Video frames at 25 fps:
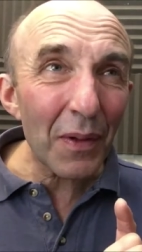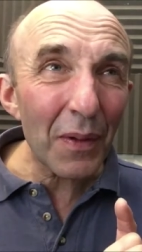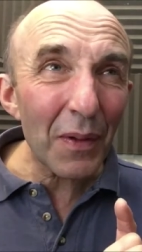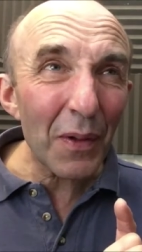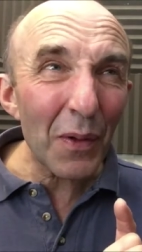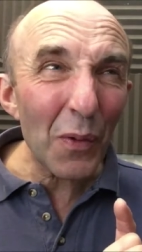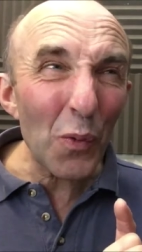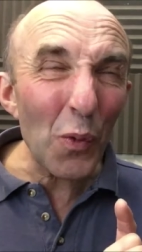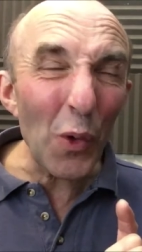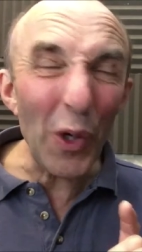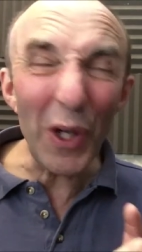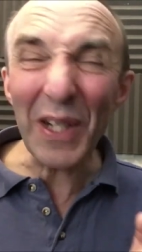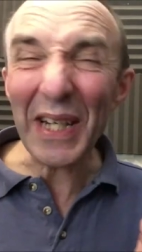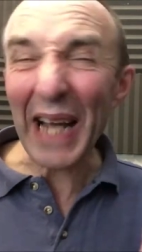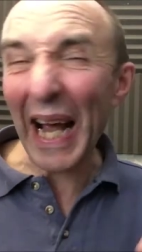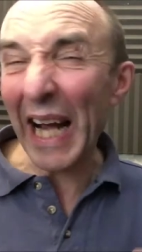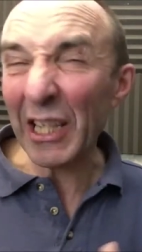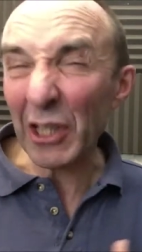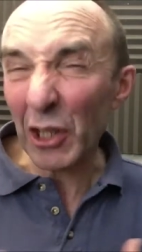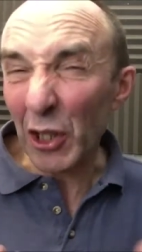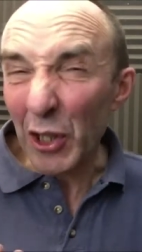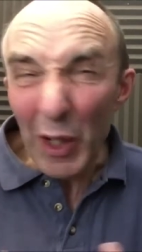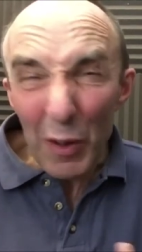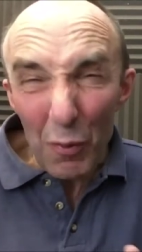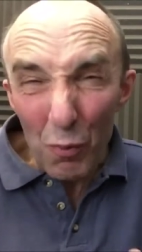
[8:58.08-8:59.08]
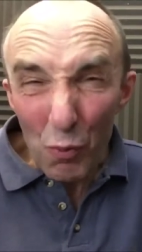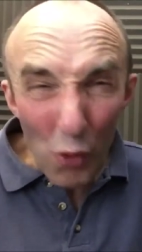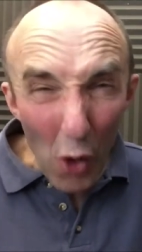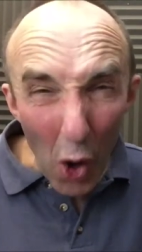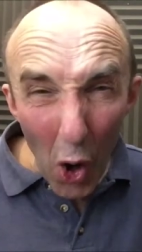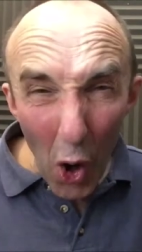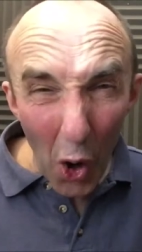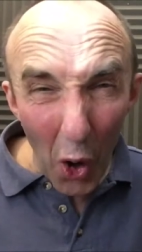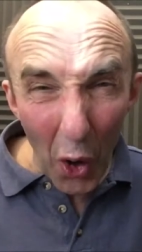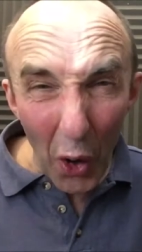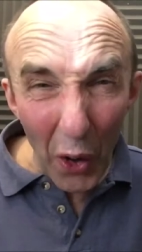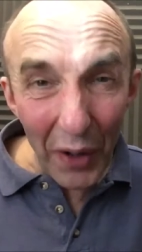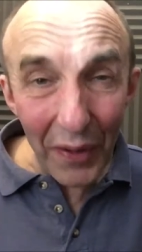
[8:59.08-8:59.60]
weren't actually
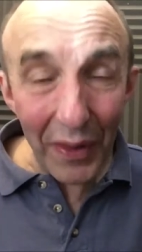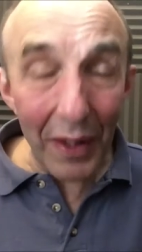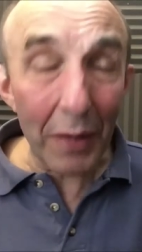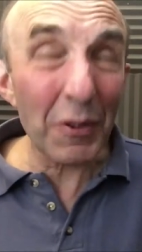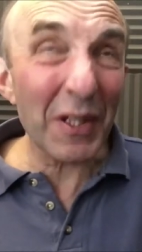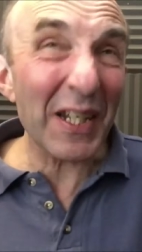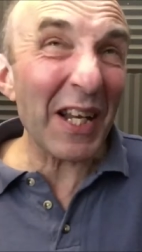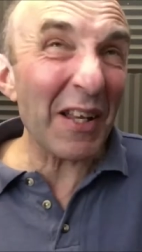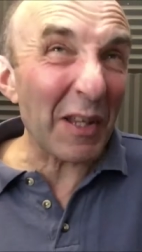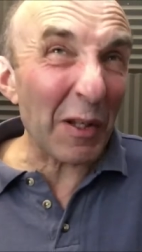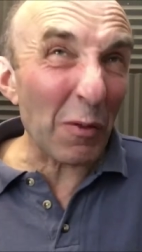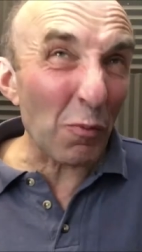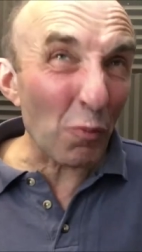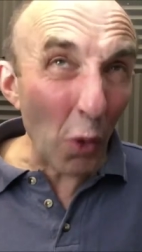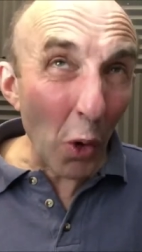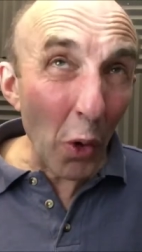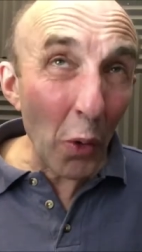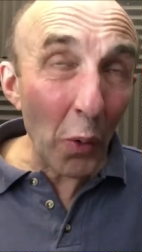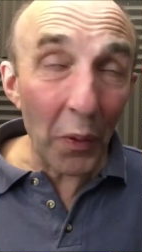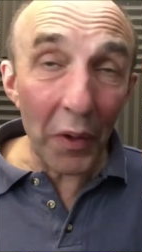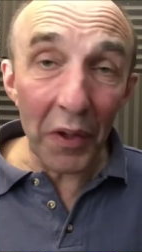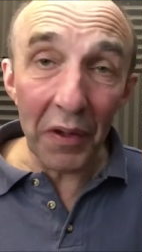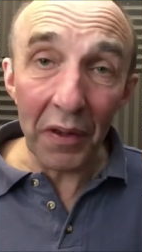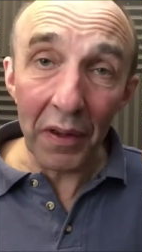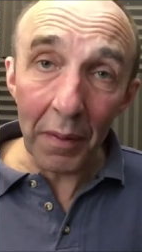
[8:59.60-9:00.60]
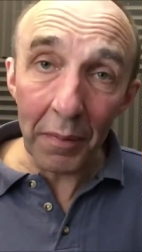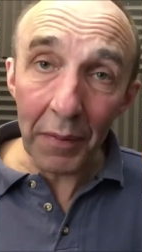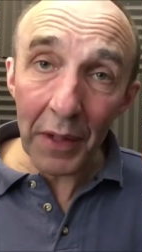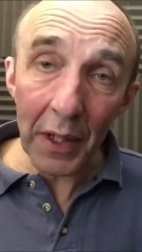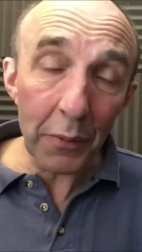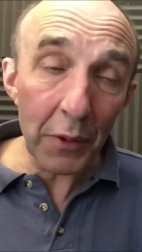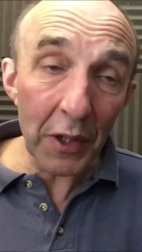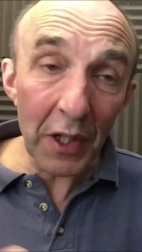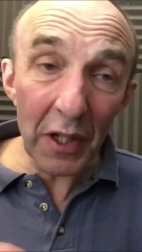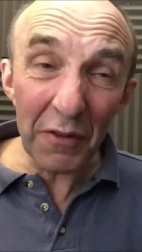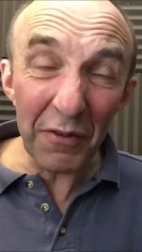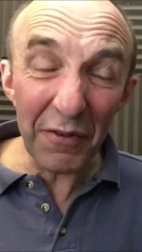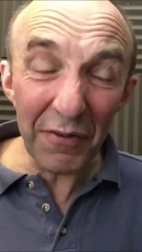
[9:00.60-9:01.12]
wrong. There was nothing wrong with them. There were
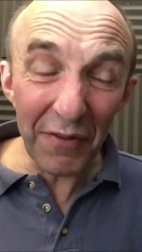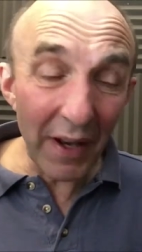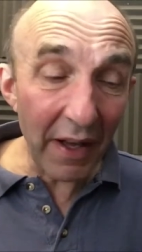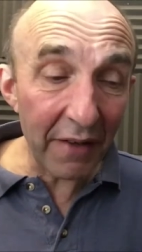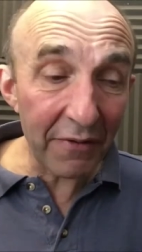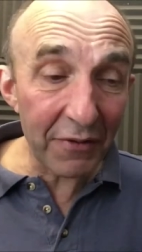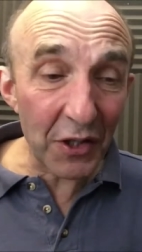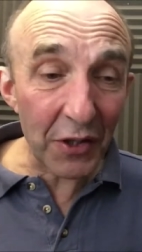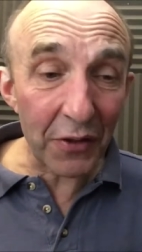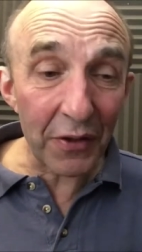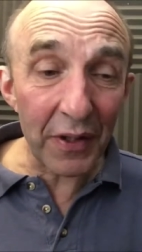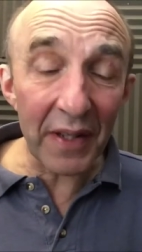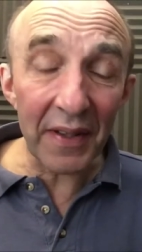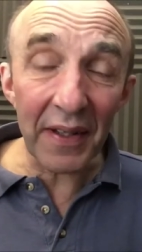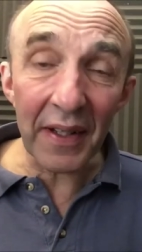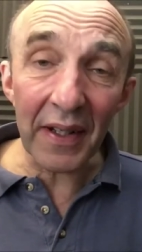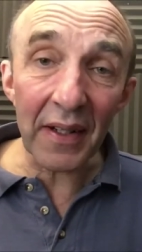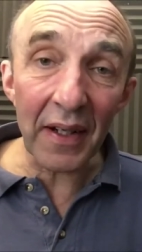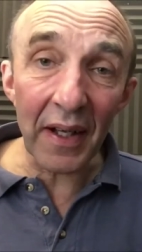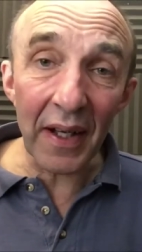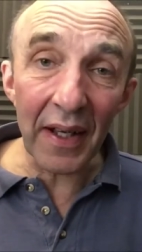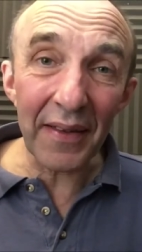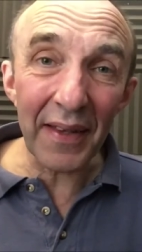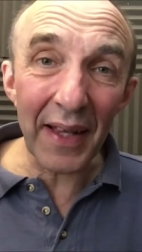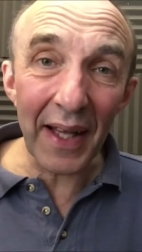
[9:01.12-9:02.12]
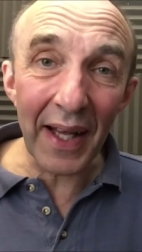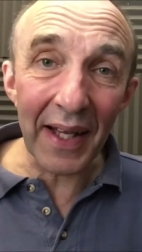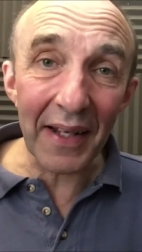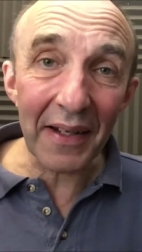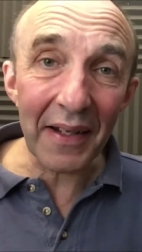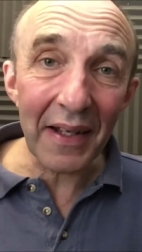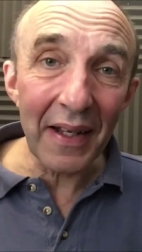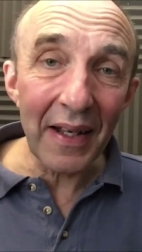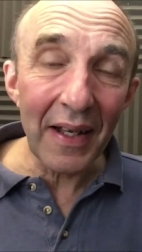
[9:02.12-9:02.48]
no fluffs or anything like that.